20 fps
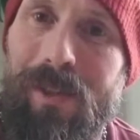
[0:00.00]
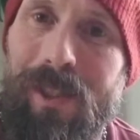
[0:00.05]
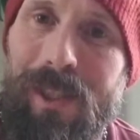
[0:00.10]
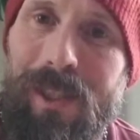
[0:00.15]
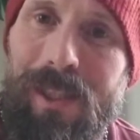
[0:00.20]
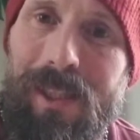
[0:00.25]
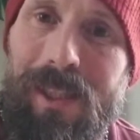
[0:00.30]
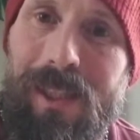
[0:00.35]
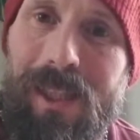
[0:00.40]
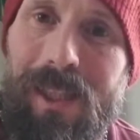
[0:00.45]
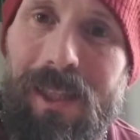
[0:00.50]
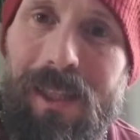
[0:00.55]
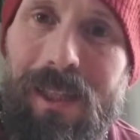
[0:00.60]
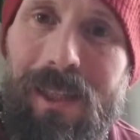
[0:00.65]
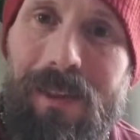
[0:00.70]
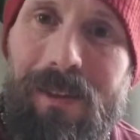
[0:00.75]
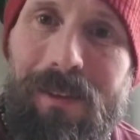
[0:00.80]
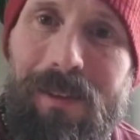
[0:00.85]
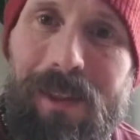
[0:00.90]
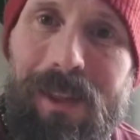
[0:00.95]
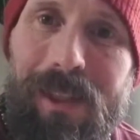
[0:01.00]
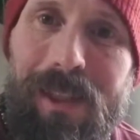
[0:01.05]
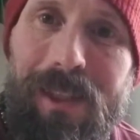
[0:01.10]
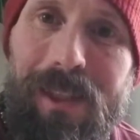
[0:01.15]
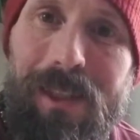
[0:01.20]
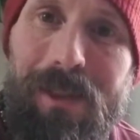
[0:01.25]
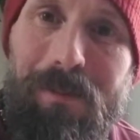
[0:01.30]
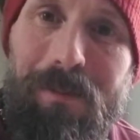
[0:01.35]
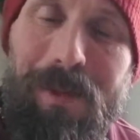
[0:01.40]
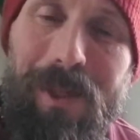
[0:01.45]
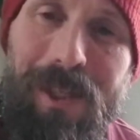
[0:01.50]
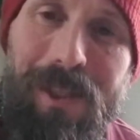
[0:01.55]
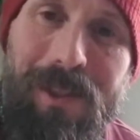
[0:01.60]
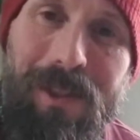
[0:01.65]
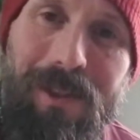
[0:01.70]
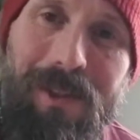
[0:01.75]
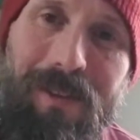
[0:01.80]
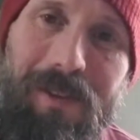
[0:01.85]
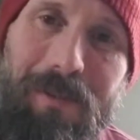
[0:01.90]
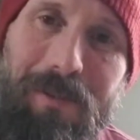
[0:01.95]
if I can get a really good
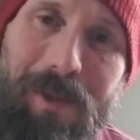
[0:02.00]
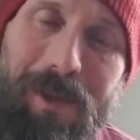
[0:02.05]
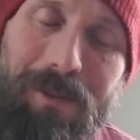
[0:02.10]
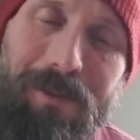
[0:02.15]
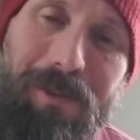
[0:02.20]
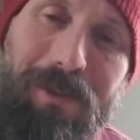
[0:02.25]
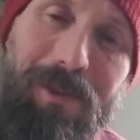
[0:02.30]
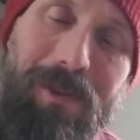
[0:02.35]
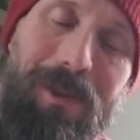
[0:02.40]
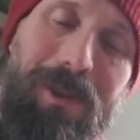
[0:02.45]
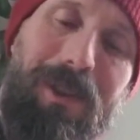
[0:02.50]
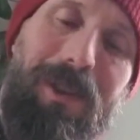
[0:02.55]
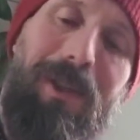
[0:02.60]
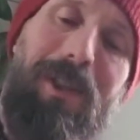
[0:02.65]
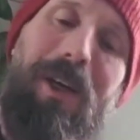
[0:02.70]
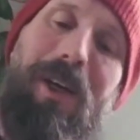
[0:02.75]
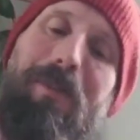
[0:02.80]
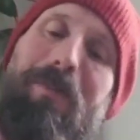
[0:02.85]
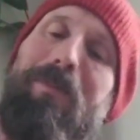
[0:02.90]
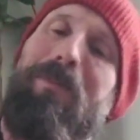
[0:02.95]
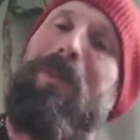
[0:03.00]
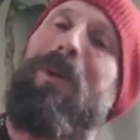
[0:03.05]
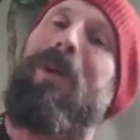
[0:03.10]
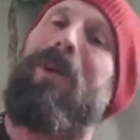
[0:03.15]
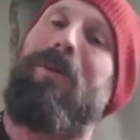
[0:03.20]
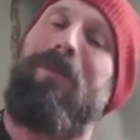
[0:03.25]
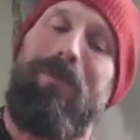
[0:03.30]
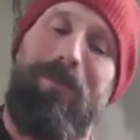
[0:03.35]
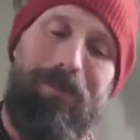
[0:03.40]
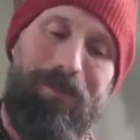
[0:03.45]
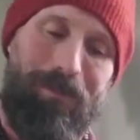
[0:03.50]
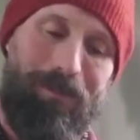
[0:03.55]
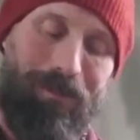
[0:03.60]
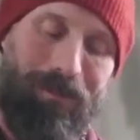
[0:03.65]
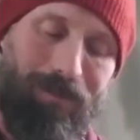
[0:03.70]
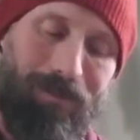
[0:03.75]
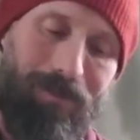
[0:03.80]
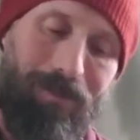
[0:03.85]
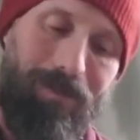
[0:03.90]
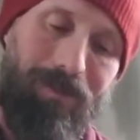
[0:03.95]
picture of it, but if you look up
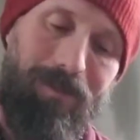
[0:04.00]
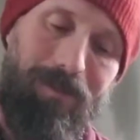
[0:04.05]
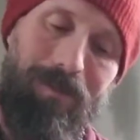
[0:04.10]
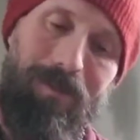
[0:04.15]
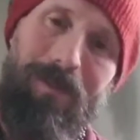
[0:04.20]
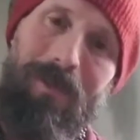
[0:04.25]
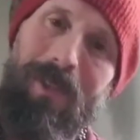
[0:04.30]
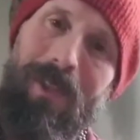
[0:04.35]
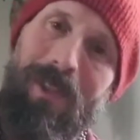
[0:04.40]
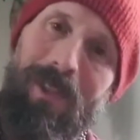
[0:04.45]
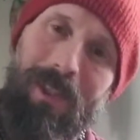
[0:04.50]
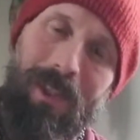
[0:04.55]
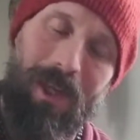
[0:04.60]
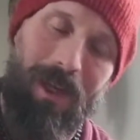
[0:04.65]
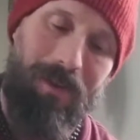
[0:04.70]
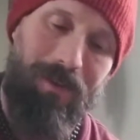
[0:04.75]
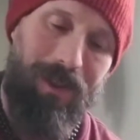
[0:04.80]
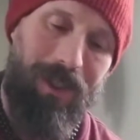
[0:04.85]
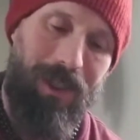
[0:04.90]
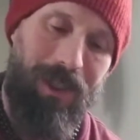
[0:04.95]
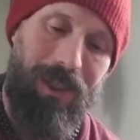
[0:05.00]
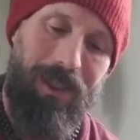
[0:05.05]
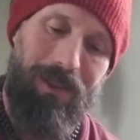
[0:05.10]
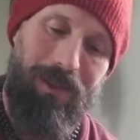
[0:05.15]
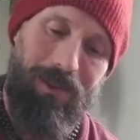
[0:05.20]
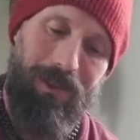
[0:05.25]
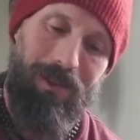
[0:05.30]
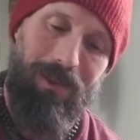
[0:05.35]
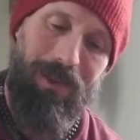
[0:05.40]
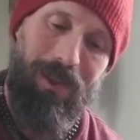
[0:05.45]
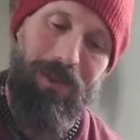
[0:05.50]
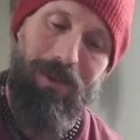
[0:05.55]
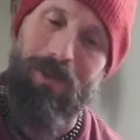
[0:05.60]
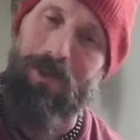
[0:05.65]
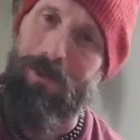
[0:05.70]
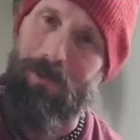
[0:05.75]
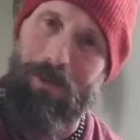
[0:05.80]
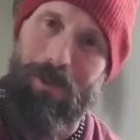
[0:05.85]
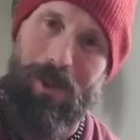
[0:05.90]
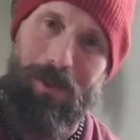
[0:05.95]
larvikite, there's
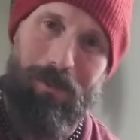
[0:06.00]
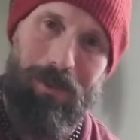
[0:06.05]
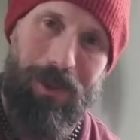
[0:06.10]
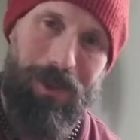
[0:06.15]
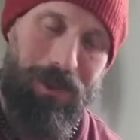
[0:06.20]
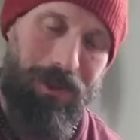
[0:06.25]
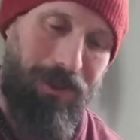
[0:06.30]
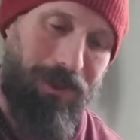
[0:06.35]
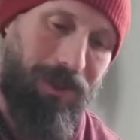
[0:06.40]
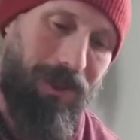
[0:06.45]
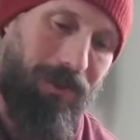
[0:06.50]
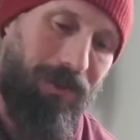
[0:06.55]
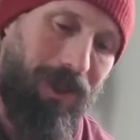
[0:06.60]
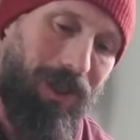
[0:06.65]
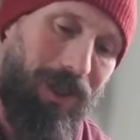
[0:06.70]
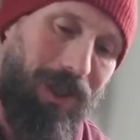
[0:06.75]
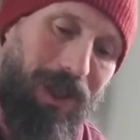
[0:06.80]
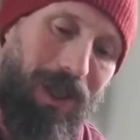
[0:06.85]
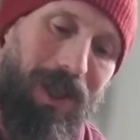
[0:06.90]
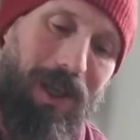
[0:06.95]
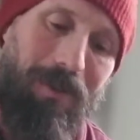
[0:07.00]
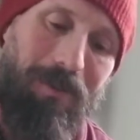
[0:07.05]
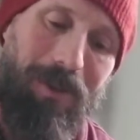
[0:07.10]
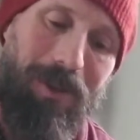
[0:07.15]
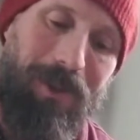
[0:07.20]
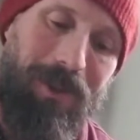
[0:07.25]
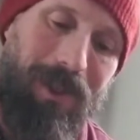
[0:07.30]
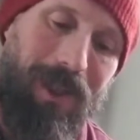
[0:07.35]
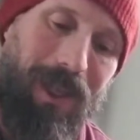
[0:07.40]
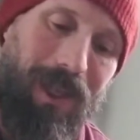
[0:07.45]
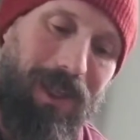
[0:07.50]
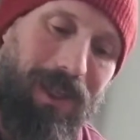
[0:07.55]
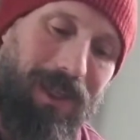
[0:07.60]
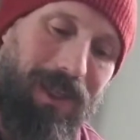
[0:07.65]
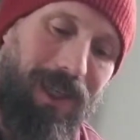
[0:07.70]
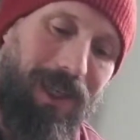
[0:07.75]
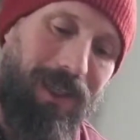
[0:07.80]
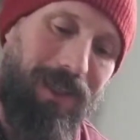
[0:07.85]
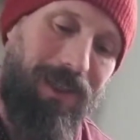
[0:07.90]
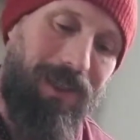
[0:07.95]
some great pictures of it. But that
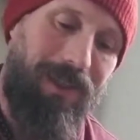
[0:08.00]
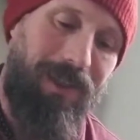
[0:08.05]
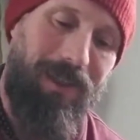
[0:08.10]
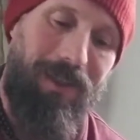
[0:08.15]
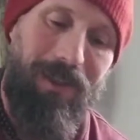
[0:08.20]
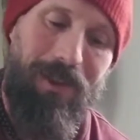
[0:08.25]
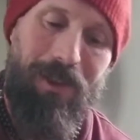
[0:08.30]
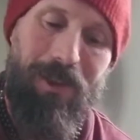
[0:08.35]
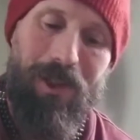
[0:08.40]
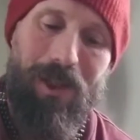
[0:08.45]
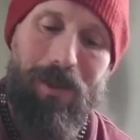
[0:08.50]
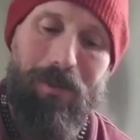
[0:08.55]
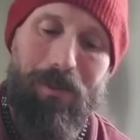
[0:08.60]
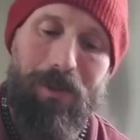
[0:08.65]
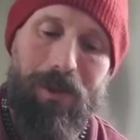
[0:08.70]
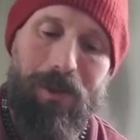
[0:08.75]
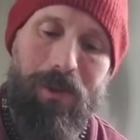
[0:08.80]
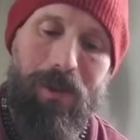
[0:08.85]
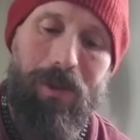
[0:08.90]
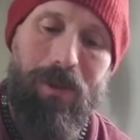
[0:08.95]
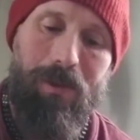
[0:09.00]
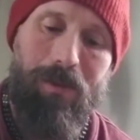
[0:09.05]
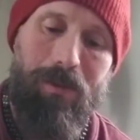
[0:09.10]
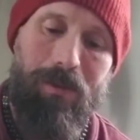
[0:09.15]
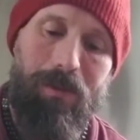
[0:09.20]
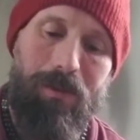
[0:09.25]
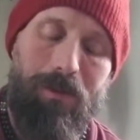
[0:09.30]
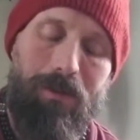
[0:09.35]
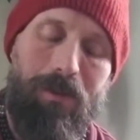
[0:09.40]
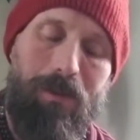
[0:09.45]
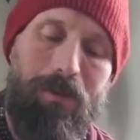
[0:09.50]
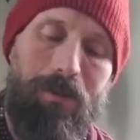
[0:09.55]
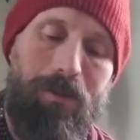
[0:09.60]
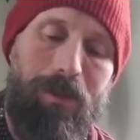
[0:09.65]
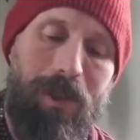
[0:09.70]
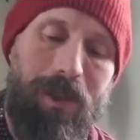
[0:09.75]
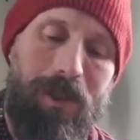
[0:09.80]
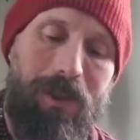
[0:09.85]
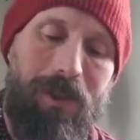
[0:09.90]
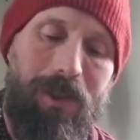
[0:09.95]
next to the gemstone,
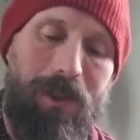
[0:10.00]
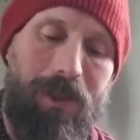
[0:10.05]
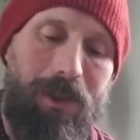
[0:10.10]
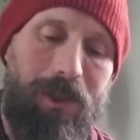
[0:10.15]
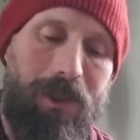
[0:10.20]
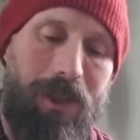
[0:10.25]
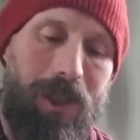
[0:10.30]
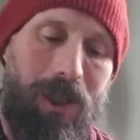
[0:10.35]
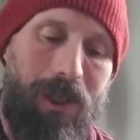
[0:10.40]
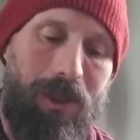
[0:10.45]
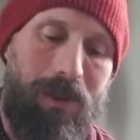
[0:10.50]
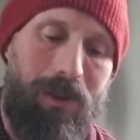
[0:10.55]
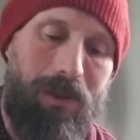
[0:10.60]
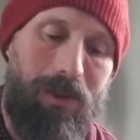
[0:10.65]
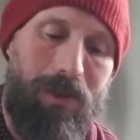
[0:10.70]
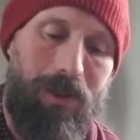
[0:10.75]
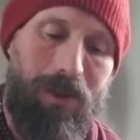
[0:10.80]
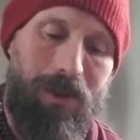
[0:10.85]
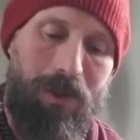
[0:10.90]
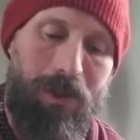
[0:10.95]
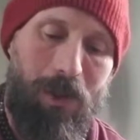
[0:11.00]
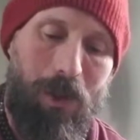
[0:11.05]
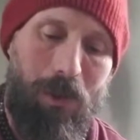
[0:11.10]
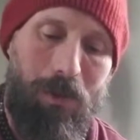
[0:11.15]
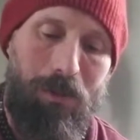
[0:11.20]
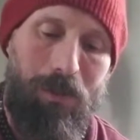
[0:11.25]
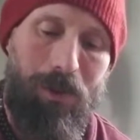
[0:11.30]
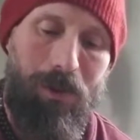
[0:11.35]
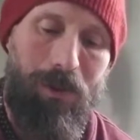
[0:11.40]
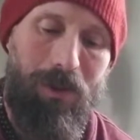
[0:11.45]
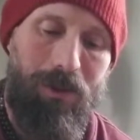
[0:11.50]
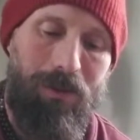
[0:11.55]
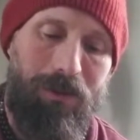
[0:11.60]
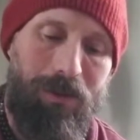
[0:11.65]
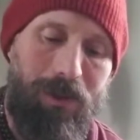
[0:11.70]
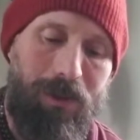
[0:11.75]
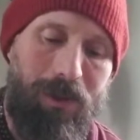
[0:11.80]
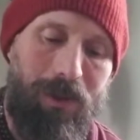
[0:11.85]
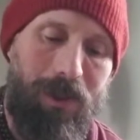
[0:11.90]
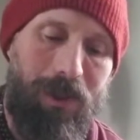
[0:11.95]
next to the jade, they're just so
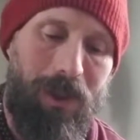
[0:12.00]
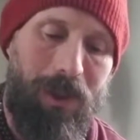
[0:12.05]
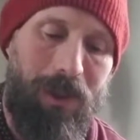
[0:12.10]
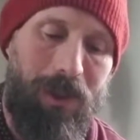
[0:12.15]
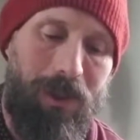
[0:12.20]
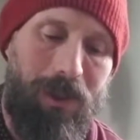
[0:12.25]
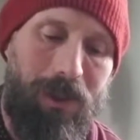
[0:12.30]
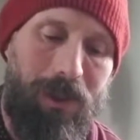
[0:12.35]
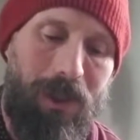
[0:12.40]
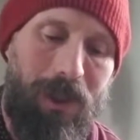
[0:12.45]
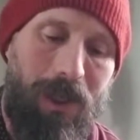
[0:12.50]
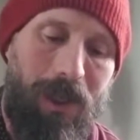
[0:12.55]
beautiful. And